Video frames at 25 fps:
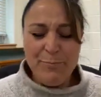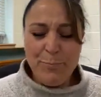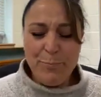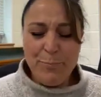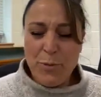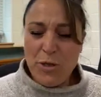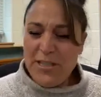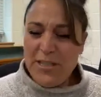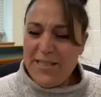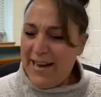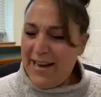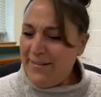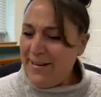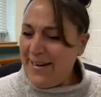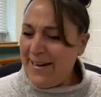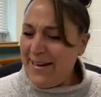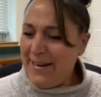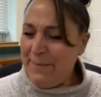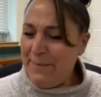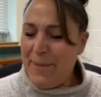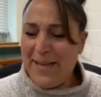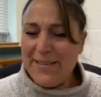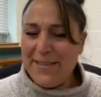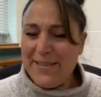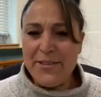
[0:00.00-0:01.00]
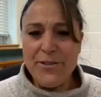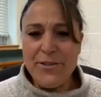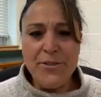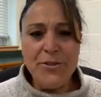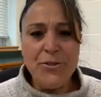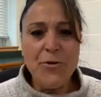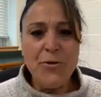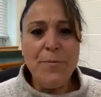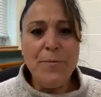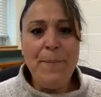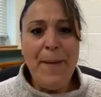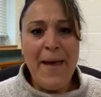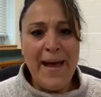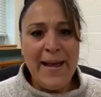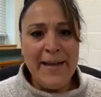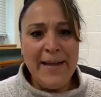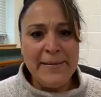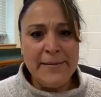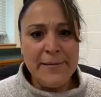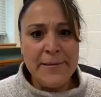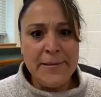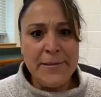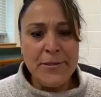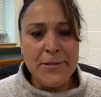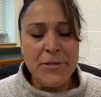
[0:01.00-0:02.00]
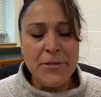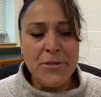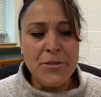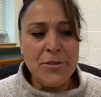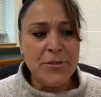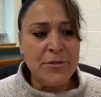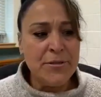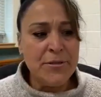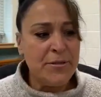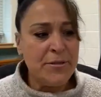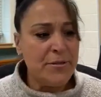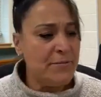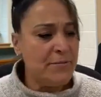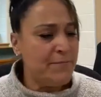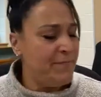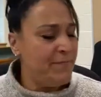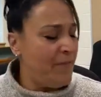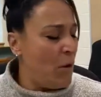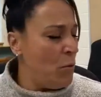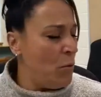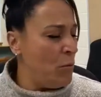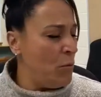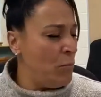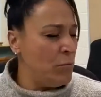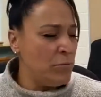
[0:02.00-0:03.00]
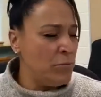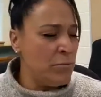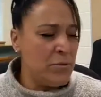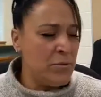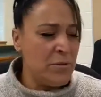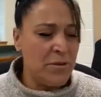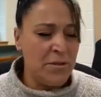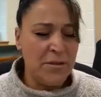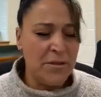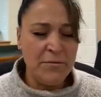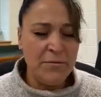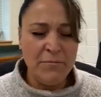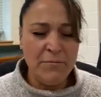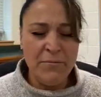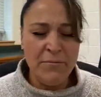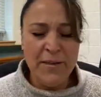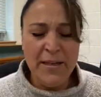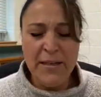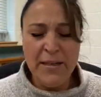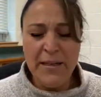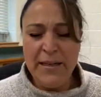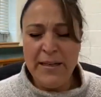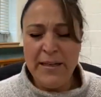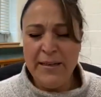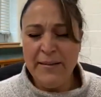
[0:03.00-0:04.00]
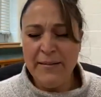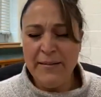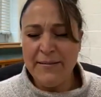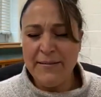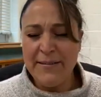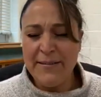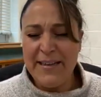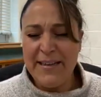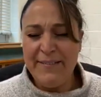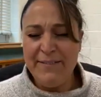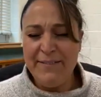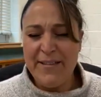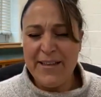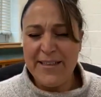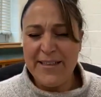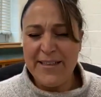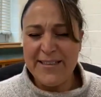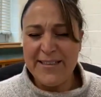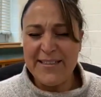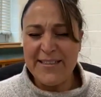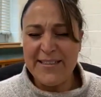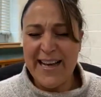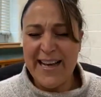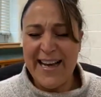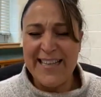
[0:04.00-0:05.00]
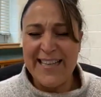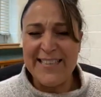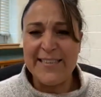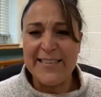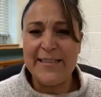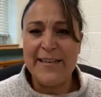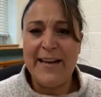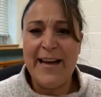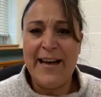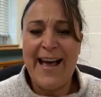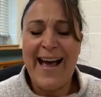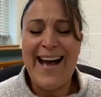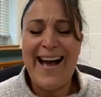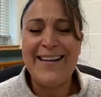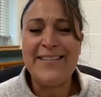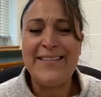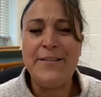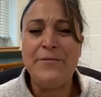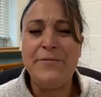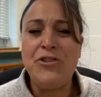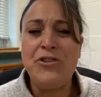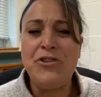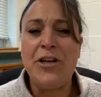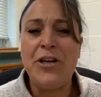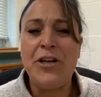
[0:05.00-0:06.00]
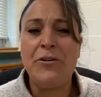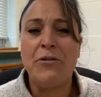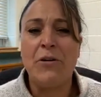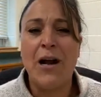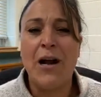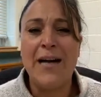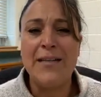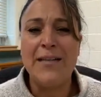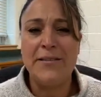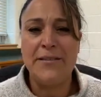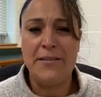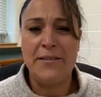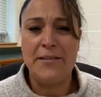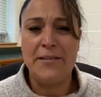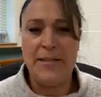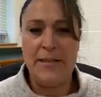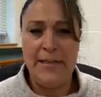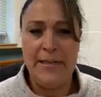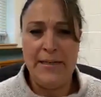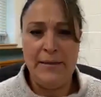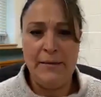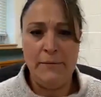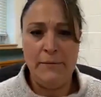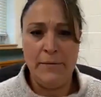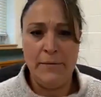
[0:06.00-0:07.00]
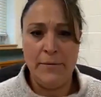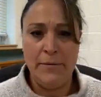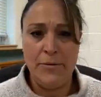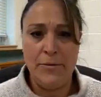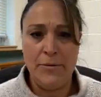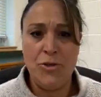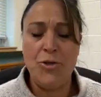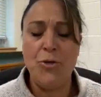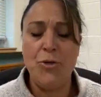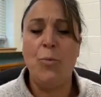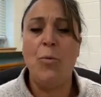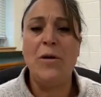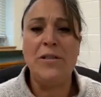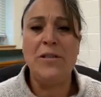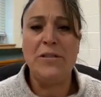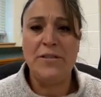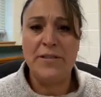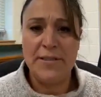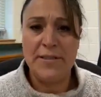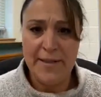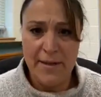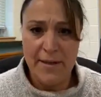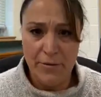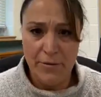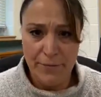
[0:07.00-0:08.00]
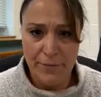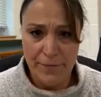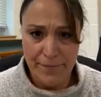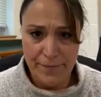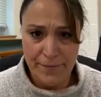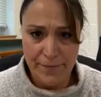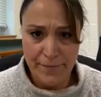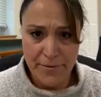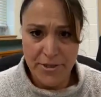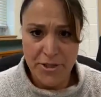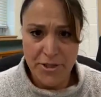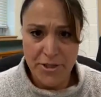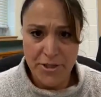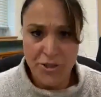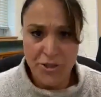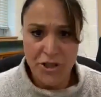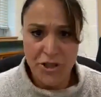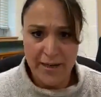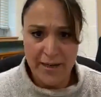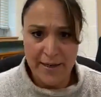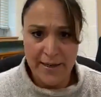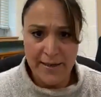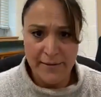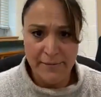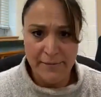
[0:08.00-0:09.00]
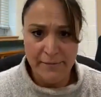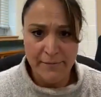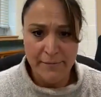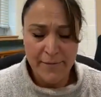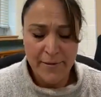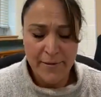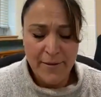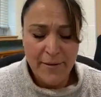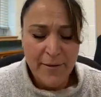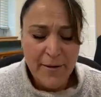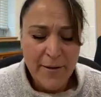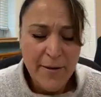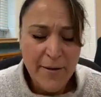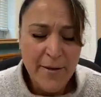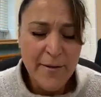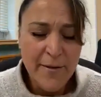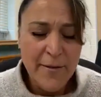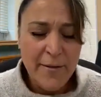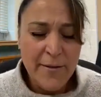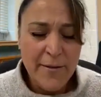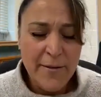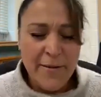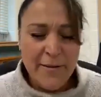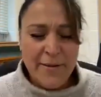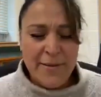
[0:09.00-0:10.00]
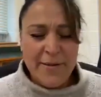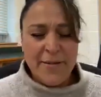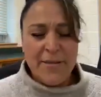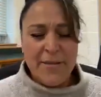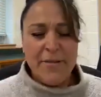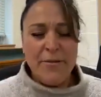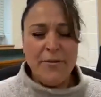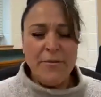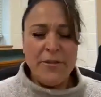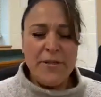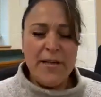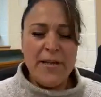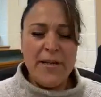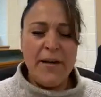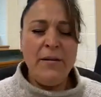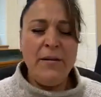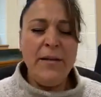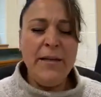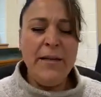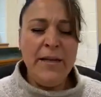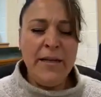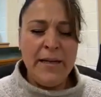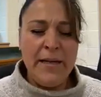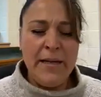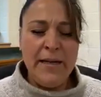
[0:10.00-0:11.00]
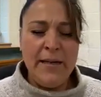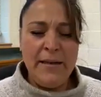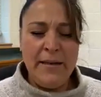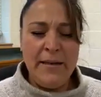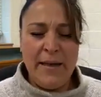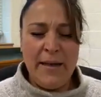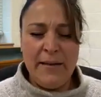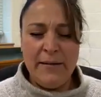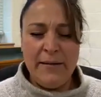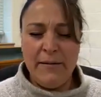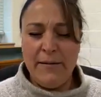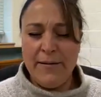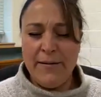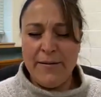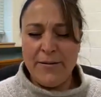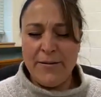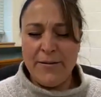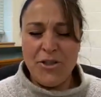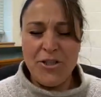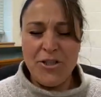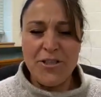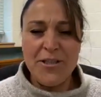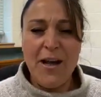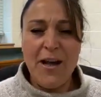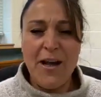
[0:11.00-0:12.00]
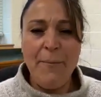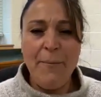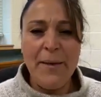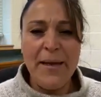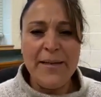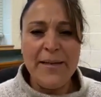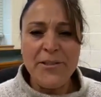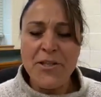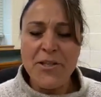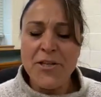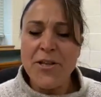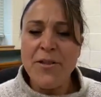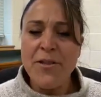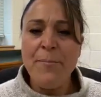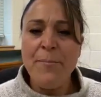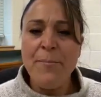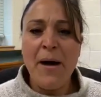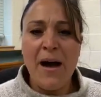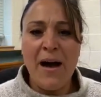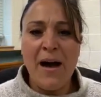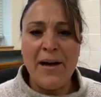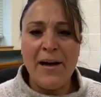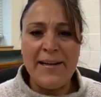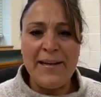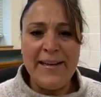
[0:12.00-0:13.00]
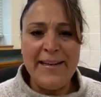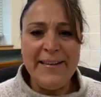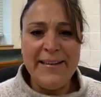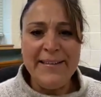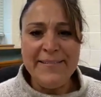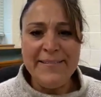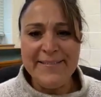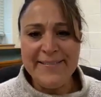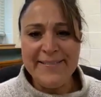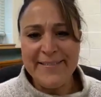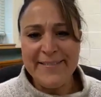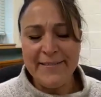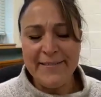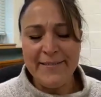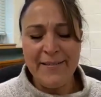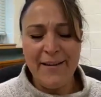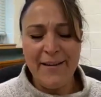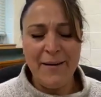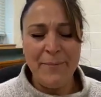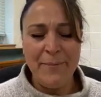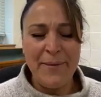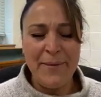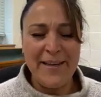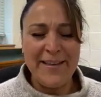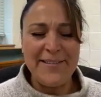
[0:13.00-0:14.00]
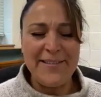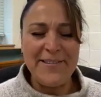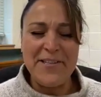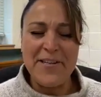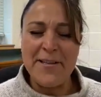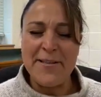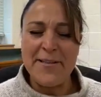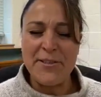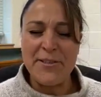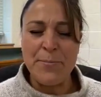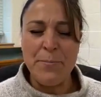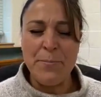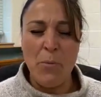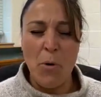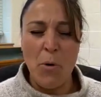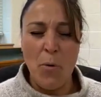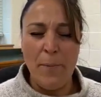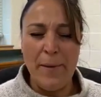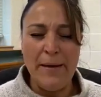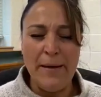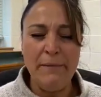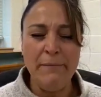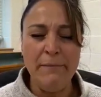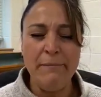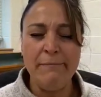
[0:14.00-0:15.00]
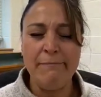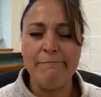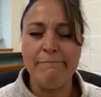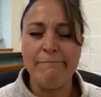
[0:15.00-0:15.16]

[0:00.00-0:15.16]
put down pencils or pens, phones. Really give this as an act of generosity to one. Check in. So settling in and just coming into the body, coming into this moment,